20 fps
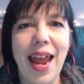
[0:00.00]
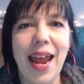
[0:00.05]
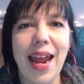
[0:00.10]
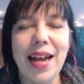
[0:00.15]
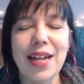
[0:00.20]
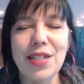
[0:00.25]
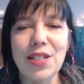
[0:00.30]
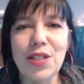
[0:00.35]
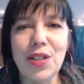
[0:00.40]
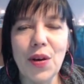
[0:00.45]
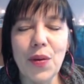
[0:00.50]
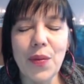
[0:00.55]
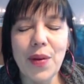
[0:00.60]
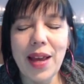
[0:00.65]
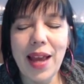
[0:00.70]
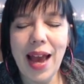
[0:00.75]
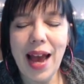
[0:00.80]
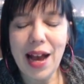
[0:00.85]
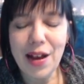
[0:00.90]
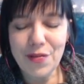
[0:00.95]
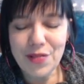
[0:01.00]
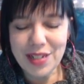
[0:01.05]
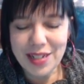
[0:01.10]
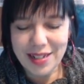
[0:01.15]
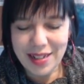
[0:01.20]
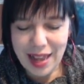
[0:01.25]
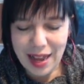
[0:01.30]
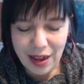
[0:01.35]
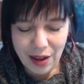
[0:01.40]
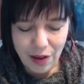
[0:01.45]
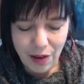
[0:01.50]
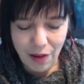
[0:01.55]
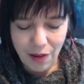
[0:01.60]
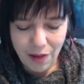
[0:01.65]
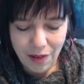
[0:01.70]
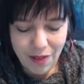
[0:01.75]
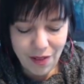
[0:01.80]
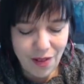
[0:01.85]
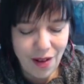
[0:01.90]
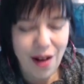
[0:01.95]
And so we have to let
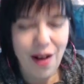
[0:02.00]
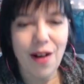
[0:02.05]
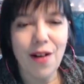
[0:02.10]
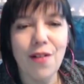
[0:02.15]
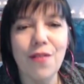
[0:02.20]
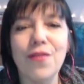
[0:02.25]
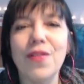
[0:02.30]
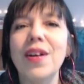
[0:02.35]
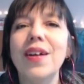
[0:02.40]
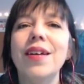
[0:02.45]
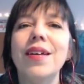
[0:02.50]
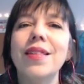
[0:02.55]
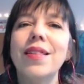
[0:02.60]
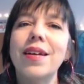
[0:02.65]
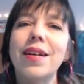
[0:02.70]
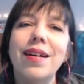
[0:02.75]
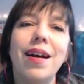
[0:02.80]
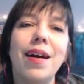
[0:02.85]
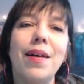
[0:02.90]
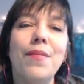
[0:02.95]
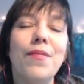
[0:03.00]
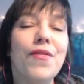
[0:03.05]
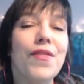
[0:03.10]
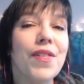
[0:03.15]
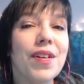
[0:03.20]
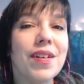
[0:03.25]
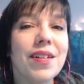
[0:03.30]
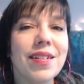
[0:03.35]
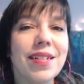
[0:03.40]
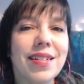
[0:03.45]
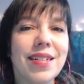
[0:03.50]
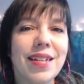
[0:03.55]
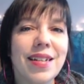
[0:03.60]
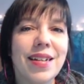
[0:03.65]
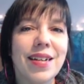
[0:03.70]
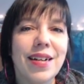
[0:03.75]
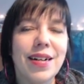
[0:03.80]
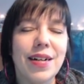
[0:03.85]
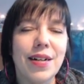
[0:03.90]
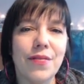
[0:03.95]
go of the comfort
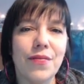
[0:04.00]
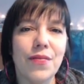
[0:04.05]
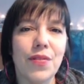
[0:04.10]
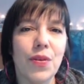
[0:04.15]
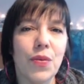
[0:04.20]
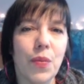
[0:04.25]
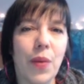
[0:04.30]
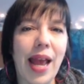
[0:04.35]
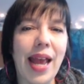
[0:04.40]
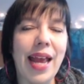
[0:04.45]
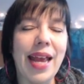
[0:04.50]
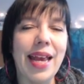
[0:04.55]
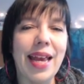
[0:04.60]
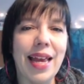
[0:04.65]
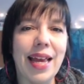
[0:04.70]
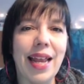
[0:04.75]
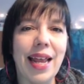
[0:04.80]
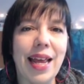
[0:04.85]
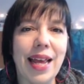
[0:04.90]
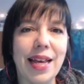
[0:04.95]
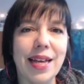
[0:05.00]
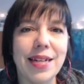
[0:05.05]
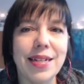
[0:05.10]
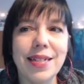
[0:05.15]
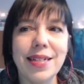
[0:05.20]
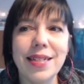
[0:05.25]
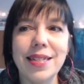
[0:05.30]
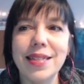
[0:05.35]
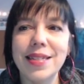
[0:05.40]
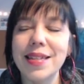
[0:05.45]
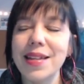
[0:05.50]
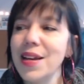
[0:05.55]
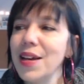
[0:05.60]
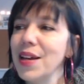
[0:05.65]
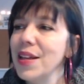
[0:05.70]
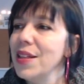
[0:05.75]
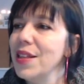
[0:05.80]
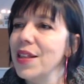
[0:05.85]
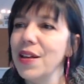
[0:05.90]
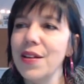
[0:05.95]
of the way it is,
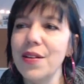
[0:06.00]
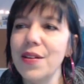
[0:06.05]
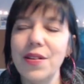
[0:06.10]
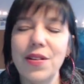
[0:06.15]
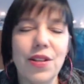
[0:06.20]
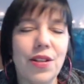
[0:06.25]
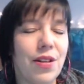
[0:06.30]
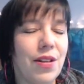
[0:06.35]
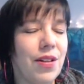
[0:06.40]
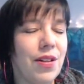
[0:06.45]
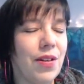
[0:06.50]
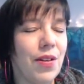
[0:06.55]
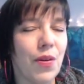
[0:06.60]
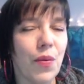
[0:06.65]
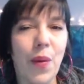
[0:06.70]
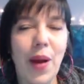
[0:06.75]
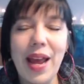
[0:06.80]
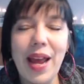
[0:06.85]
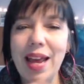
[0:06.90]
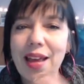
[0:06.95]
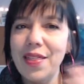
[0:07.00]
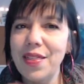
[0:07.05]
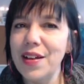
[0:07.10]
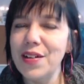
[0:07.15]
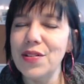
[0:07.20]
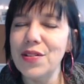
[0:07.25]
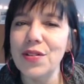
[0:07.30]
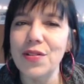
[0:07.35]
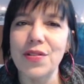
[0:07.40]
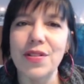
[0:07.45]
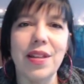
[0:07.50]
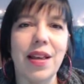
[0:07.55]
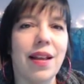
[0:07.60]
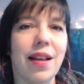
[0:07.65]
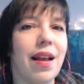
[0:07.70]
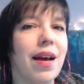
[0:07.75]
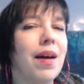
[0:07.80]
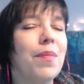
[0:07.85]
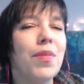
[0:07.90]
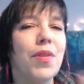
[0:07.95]
the the way things are set
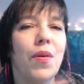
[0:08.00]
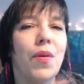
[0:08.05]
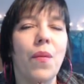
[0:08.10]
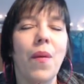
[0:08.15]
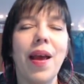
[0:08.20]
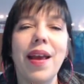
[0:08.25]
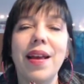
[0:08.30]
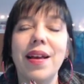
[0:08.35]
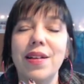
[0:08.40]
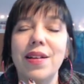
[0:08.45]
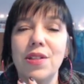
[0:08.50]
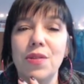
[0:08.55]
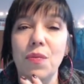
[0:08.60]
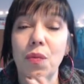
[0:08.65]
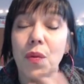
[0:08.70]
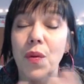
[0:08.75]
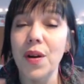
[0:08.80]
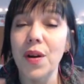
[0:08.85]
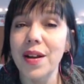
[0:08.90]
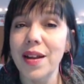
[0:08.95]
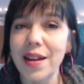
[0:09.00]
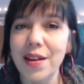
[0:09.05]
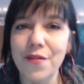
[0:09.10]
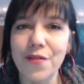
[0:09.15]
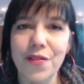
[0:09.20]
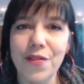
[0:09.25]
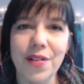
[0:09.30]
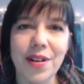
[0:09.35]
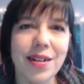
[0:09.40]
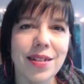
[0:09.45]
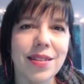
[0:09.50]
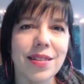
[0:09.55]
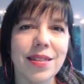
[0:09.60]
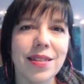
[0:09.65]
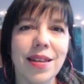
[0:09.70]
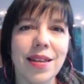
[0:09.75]
up, the way it's working for us